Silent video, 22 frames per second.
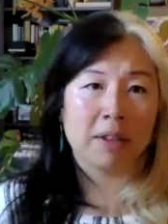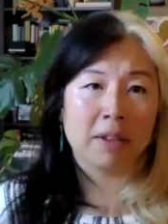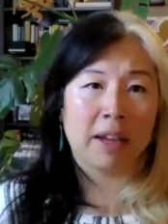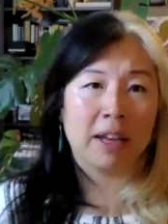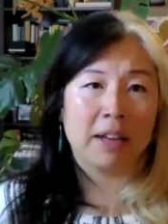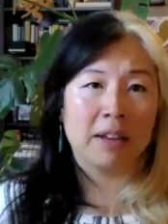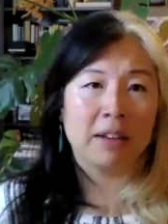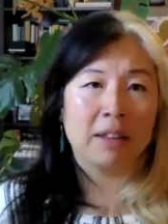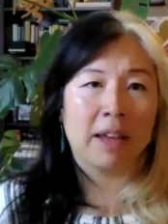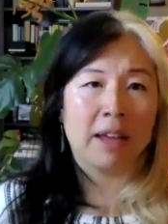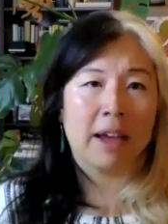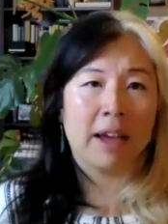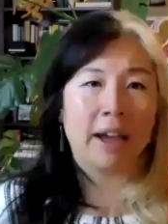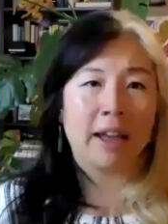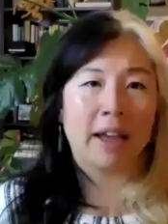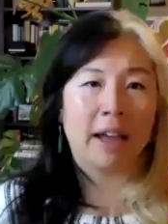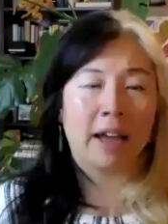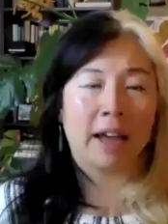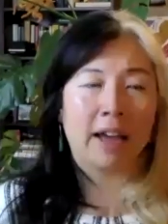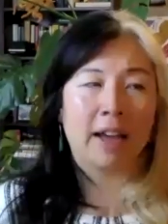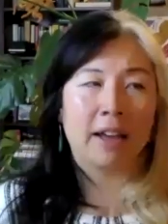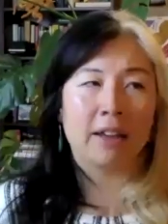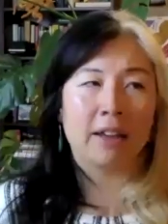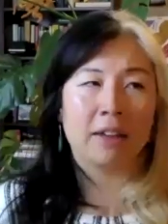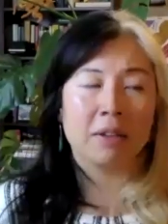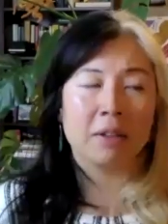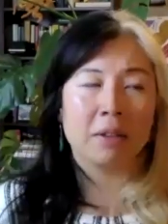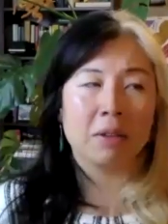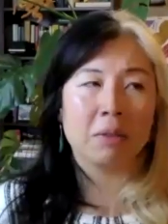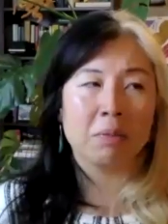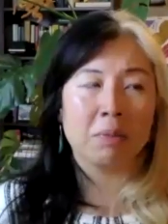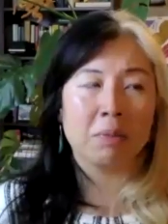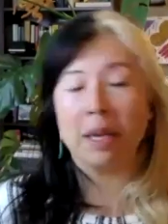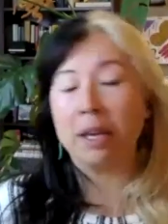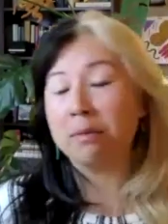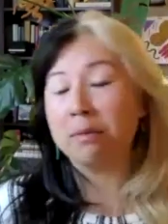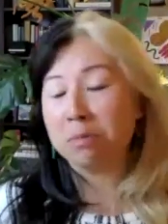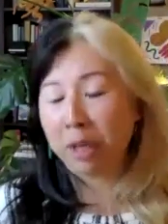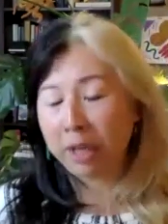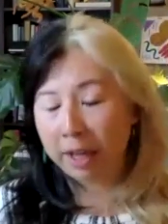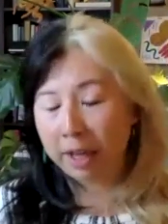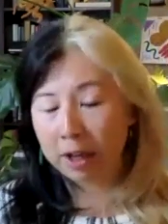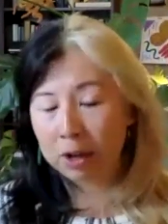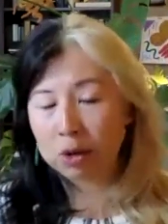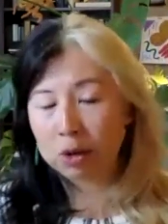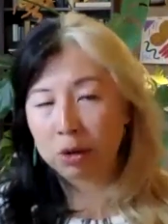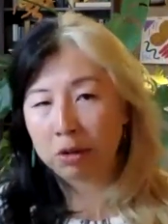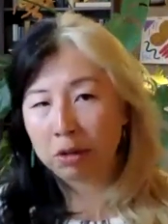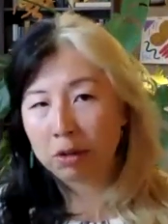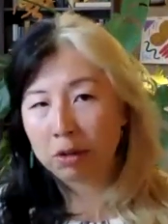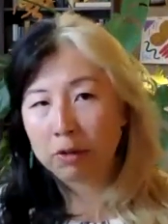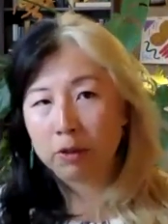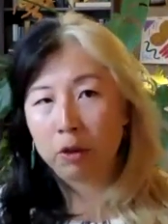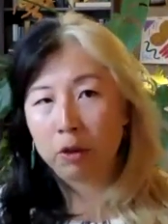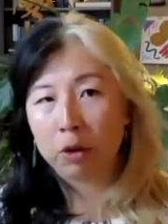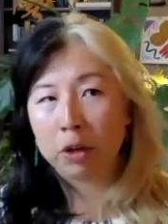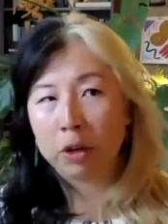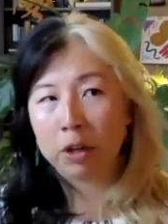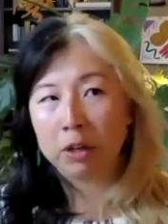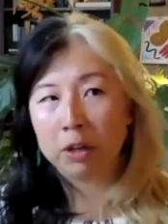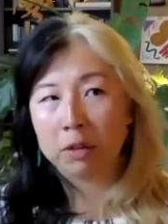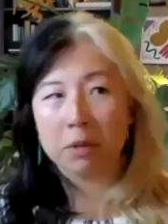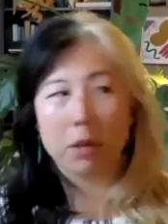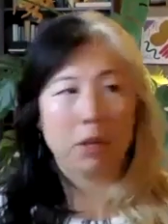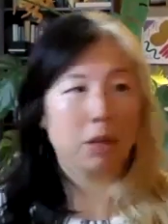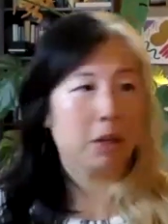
And that has big implications for,